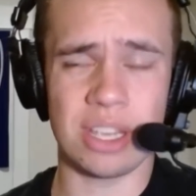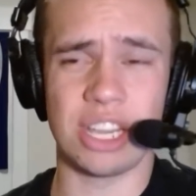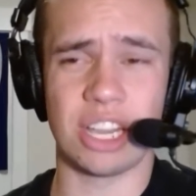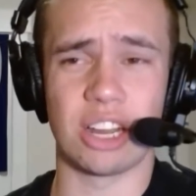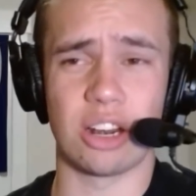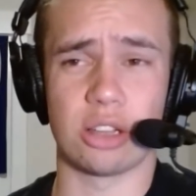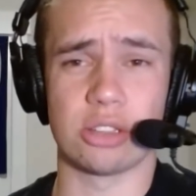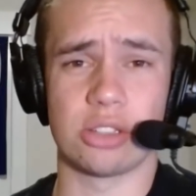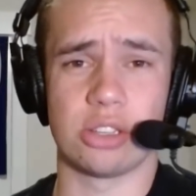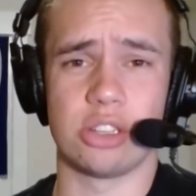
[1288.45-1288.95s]

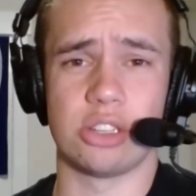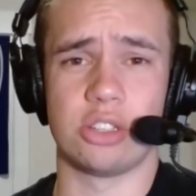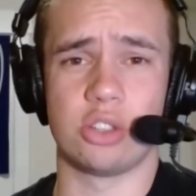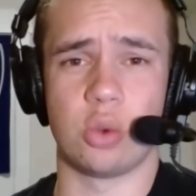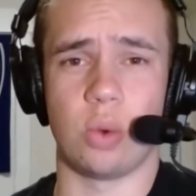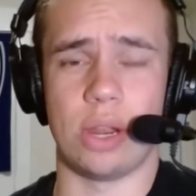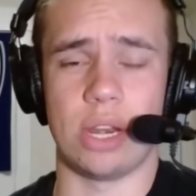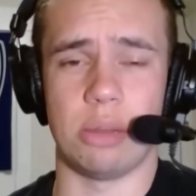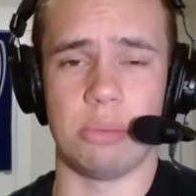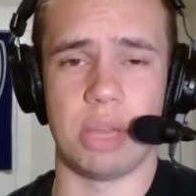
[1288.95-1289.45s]
You can also
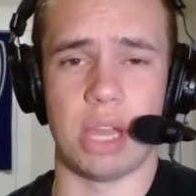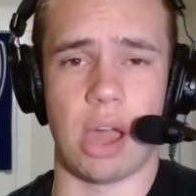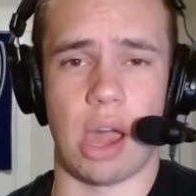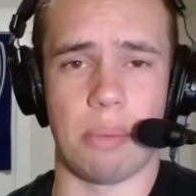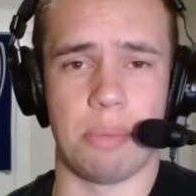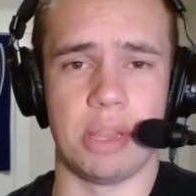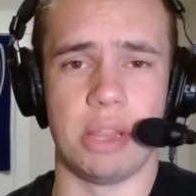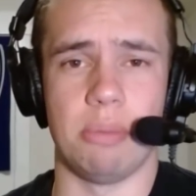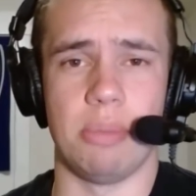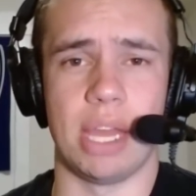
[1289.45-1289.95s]
just tweet at me,
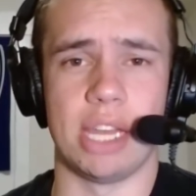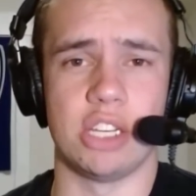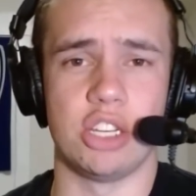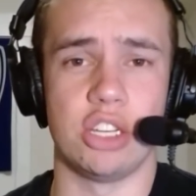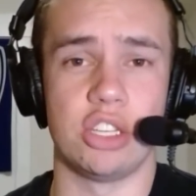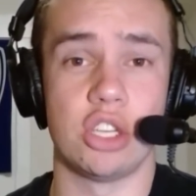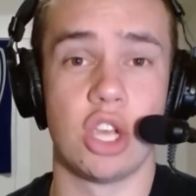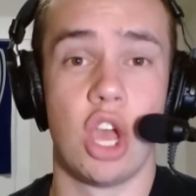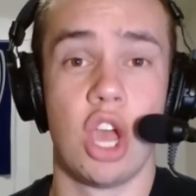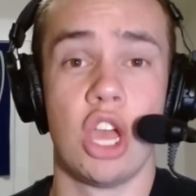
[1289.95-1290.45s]
hop in the
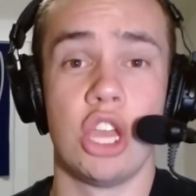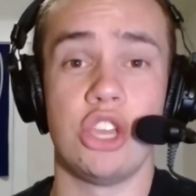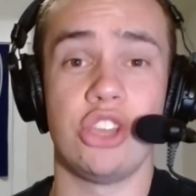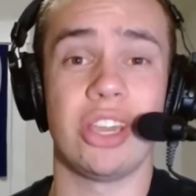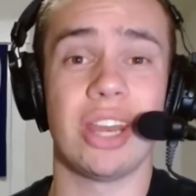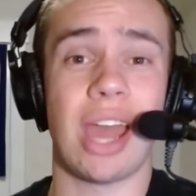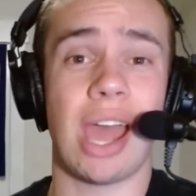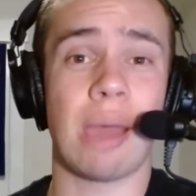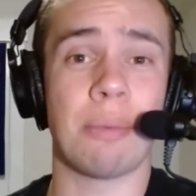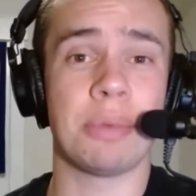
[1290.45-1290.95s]
mentions.
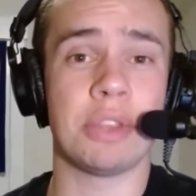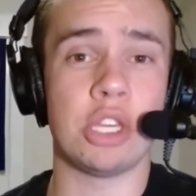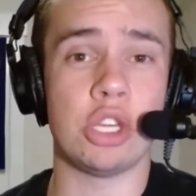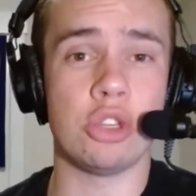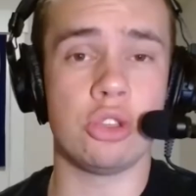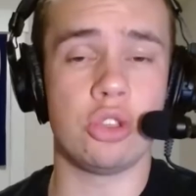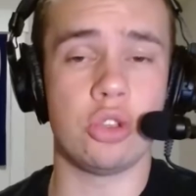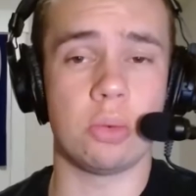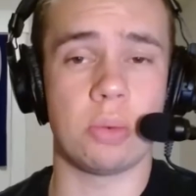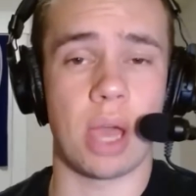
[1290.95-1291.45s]
You can hop in
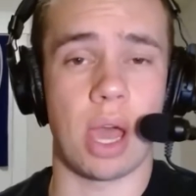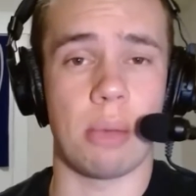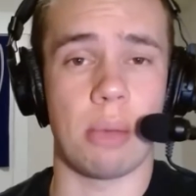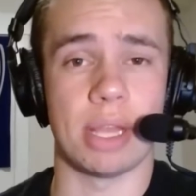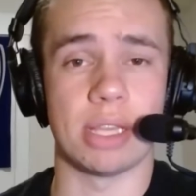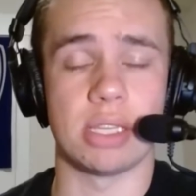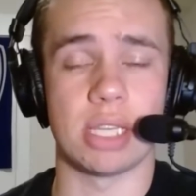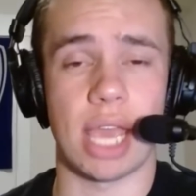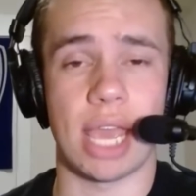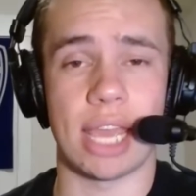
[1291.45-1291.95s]
the YouTube
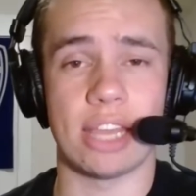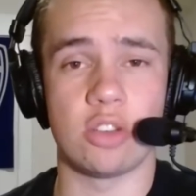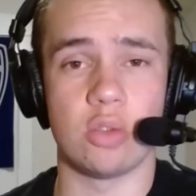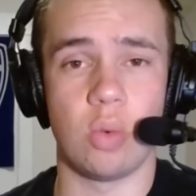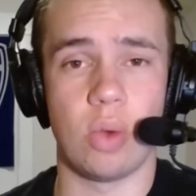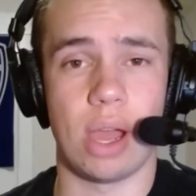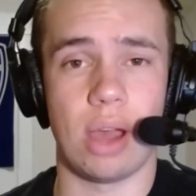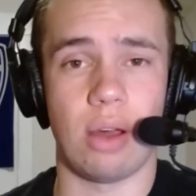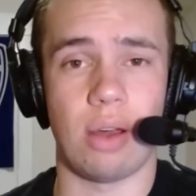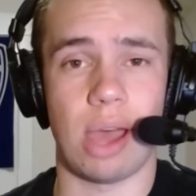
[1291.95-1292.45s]
comments
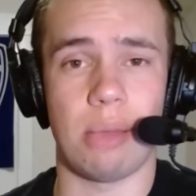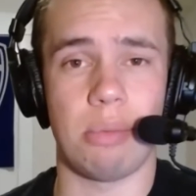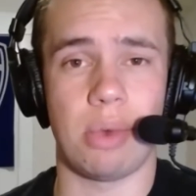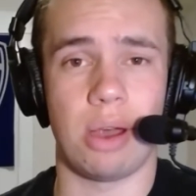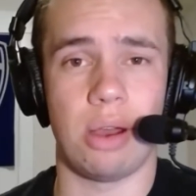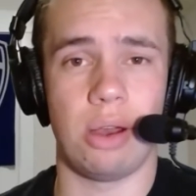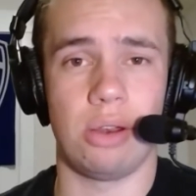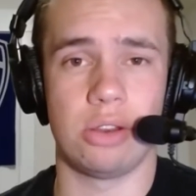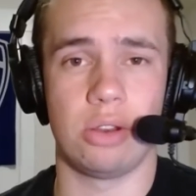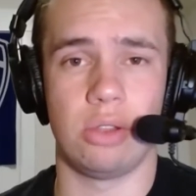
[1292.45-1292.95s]
as well. I
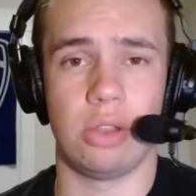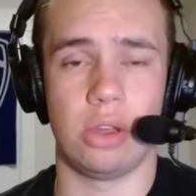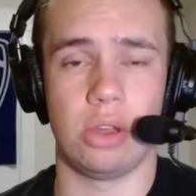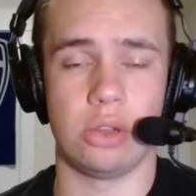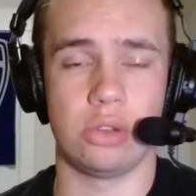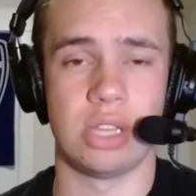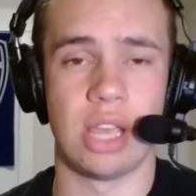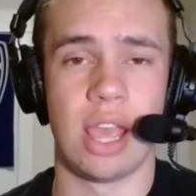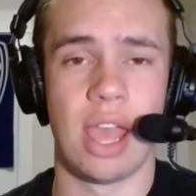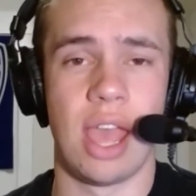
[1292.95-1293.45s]
monitor
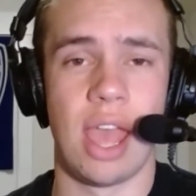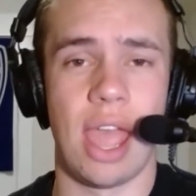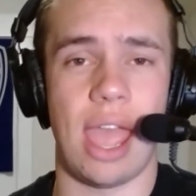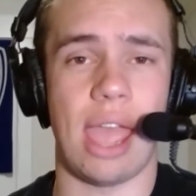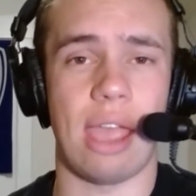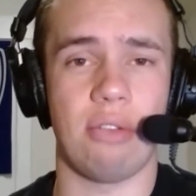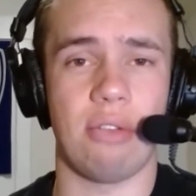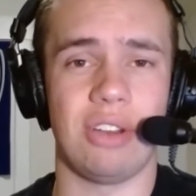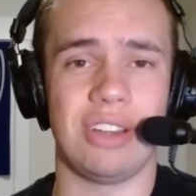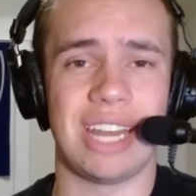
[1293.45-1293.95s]
those
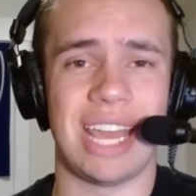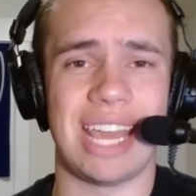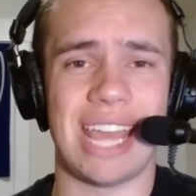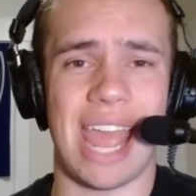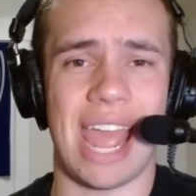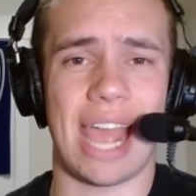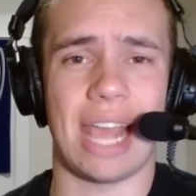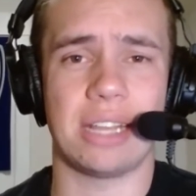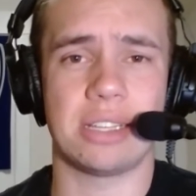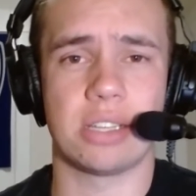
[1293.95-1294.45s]
every
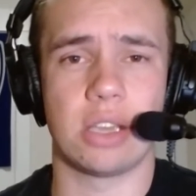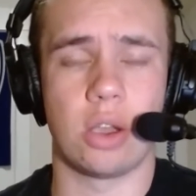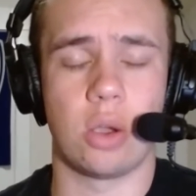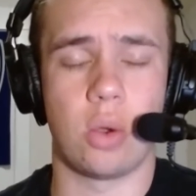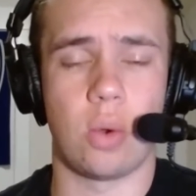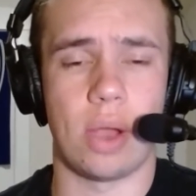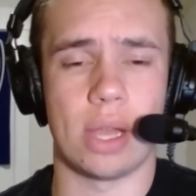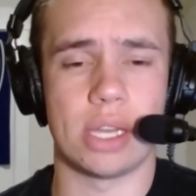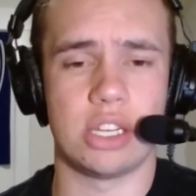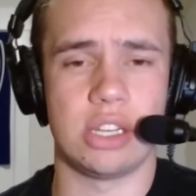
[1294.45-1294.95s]
day. Ask a
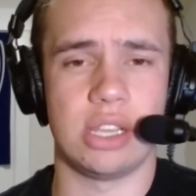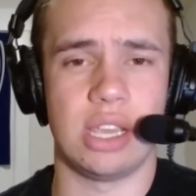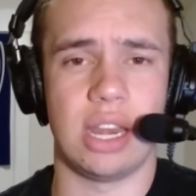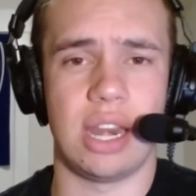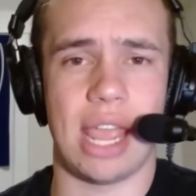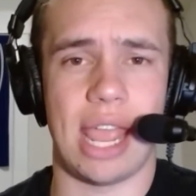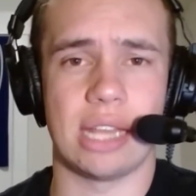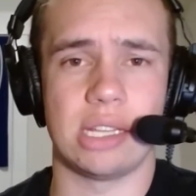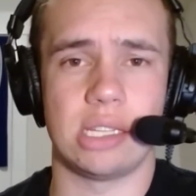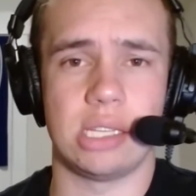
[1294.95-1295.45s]
question,
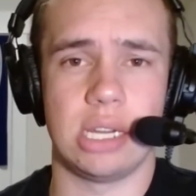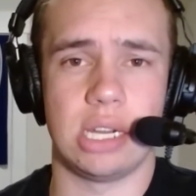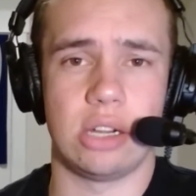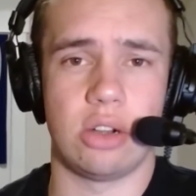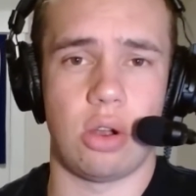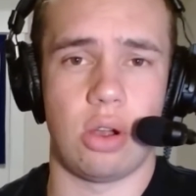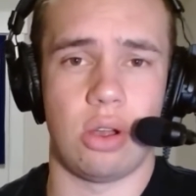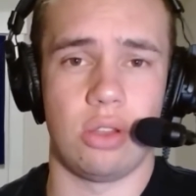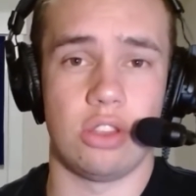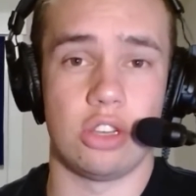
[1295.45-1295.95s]
get an answer
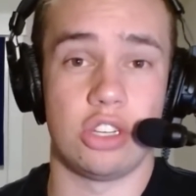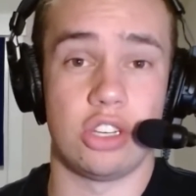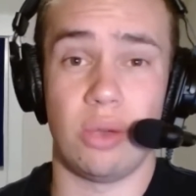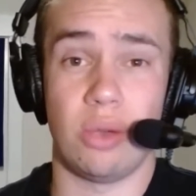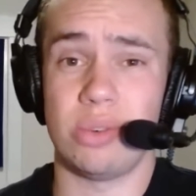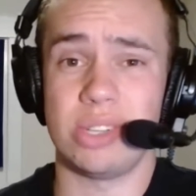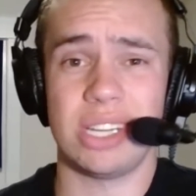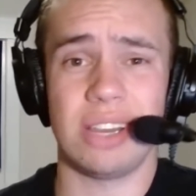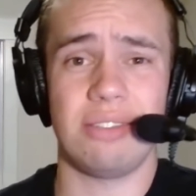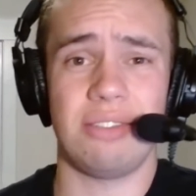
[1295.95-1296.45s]
here on the
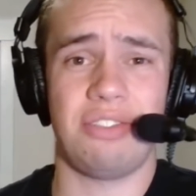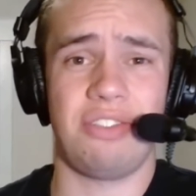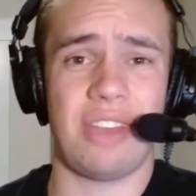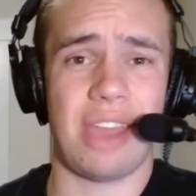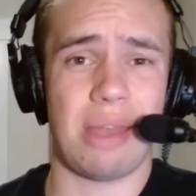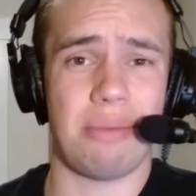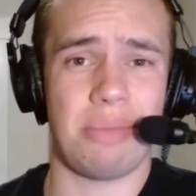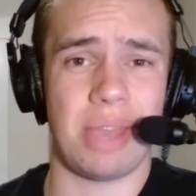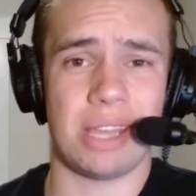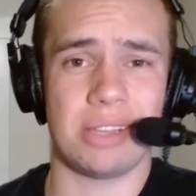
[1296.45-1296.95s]
show. Whichever
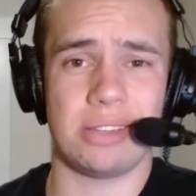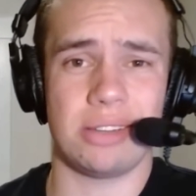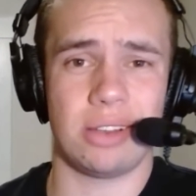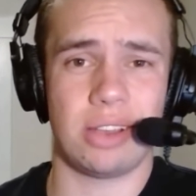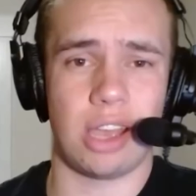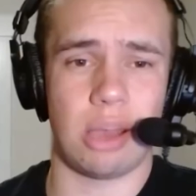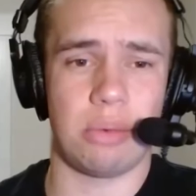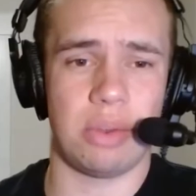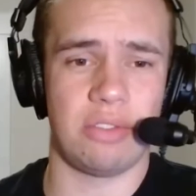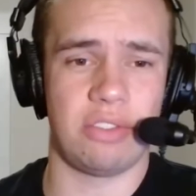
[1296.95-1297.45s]
fan base you're
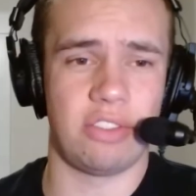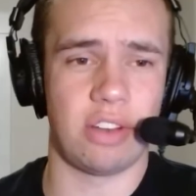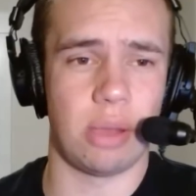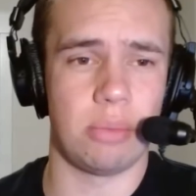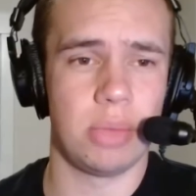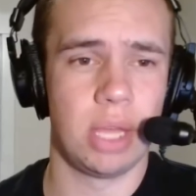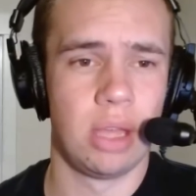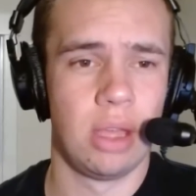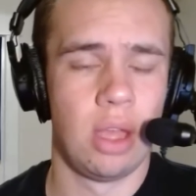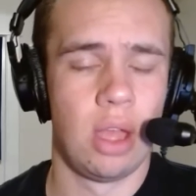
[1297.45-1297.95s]
coming
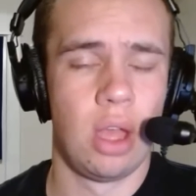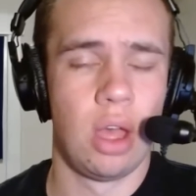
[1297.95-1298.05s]
from,